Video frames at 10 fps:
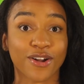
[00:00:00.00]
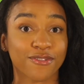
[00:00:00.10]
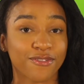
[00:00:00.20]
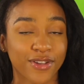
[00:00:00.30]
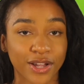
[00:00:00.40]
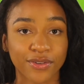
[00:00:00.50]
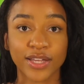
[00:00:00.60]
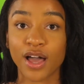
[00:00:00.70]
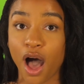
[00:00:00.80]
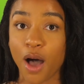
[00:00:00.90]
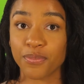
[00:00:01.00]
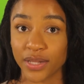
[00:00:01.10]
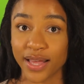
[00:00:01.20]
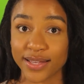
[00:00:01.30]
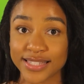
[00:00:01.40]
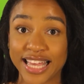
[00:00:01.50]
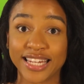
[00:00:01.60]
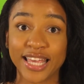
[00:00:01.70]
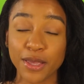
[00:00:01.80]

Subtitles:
are very complex and